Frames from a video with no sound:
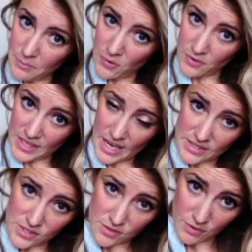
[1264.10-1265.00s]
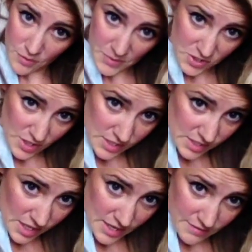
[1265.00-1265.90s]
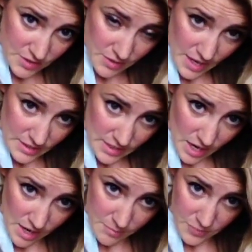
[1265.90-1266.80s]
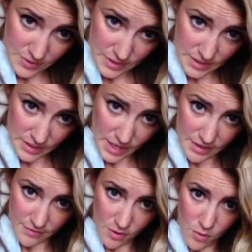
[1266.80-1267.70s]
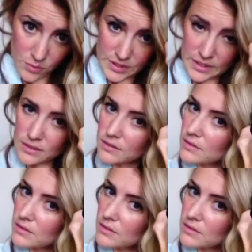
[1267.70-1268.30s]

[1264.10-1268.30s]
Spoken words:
pull the ends through, but just kind of do that top and kind of hold it.